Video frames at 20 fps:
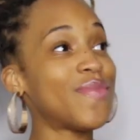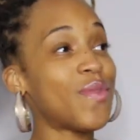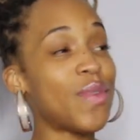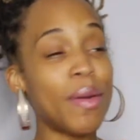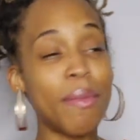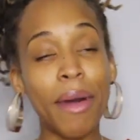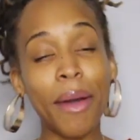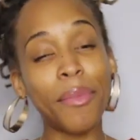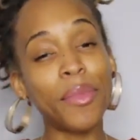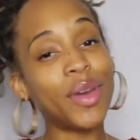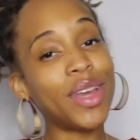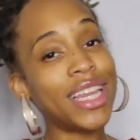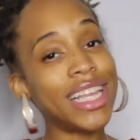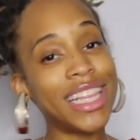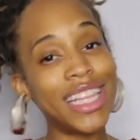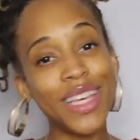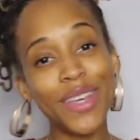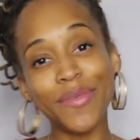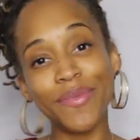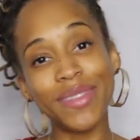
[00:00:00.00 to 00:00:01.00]
with my pretty
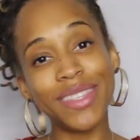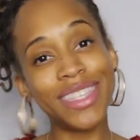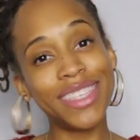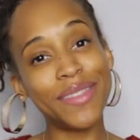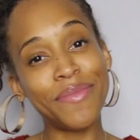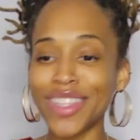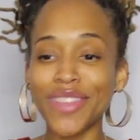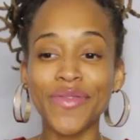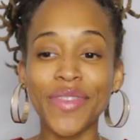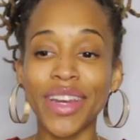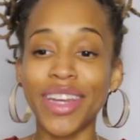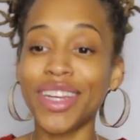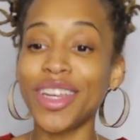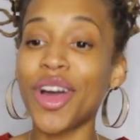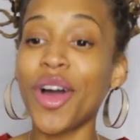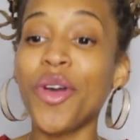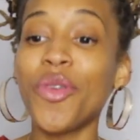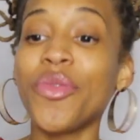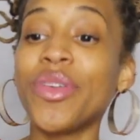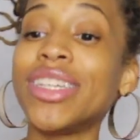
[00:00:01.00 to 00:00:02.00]
lips. I'm ready to
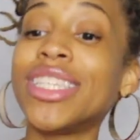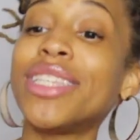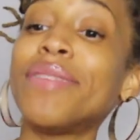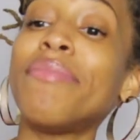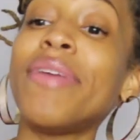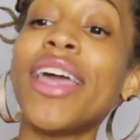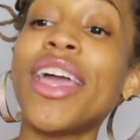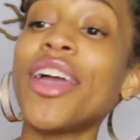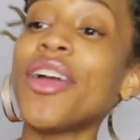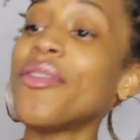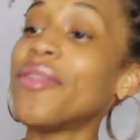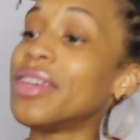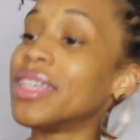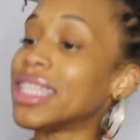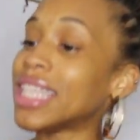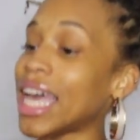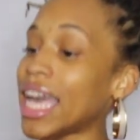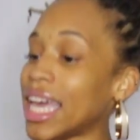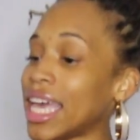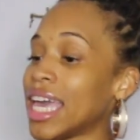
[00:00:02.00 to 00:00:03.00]
go run some
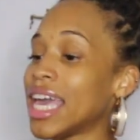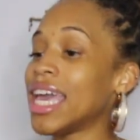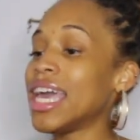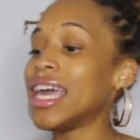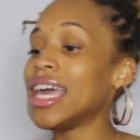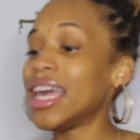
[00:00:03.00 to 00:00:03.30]
errands. Like,